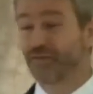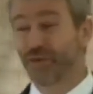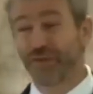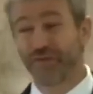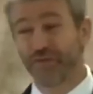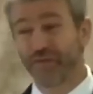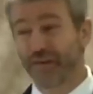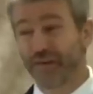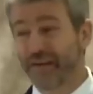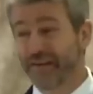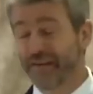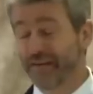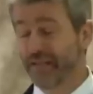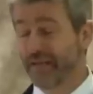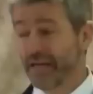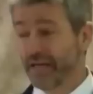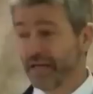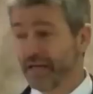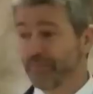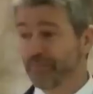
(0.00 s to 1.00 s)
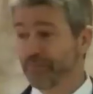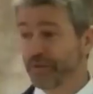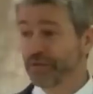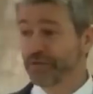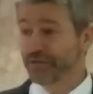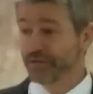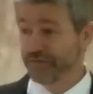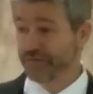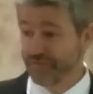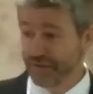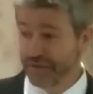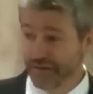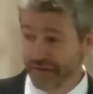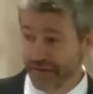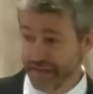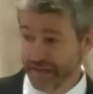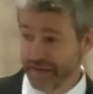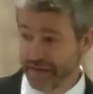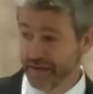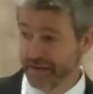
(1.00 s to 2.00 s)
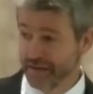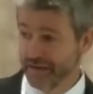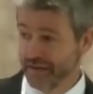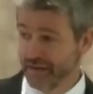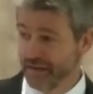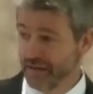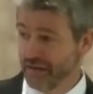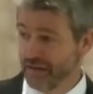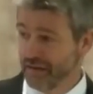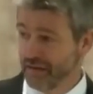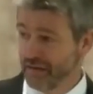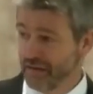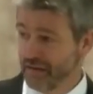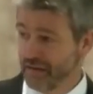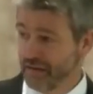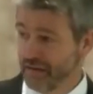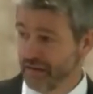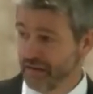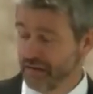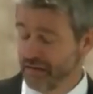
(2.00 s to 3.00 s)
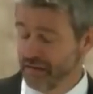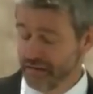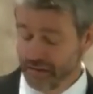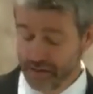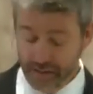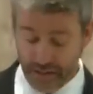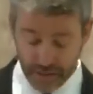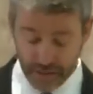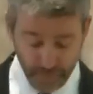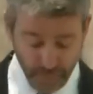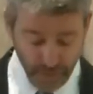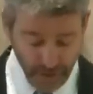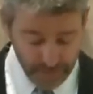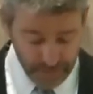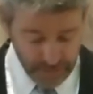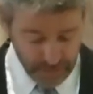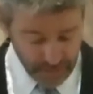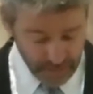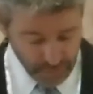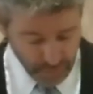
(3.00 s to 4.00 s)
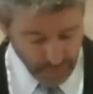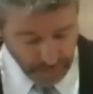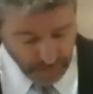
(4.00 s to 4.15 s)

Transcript: We fail in persevering that these promises